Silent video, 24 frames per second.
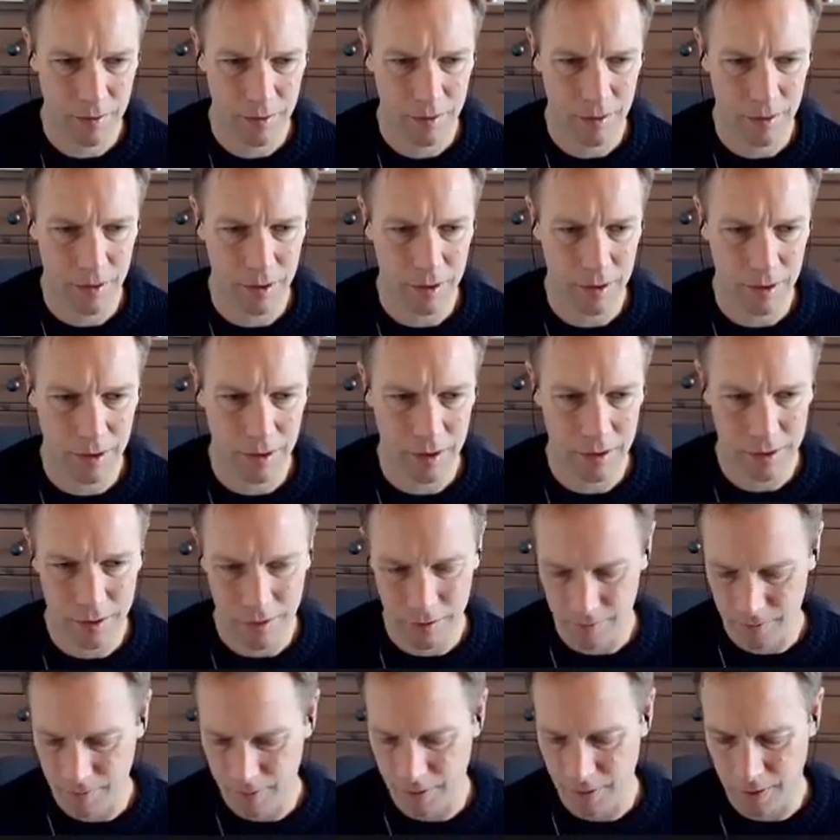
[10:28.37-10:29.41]
and then let's
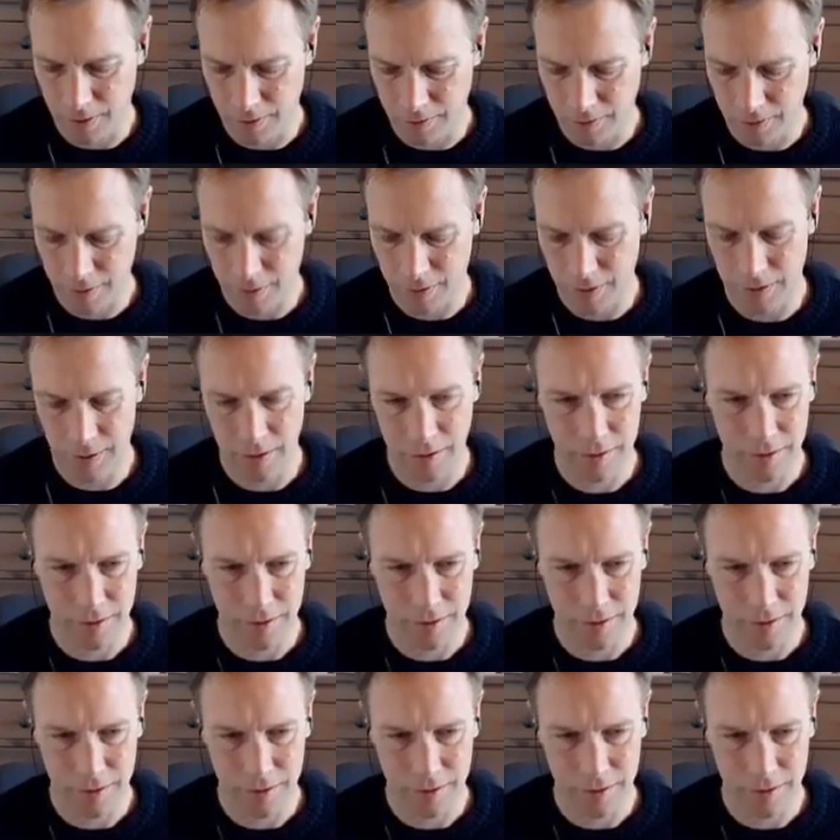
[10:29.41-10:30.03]
just put a little thing here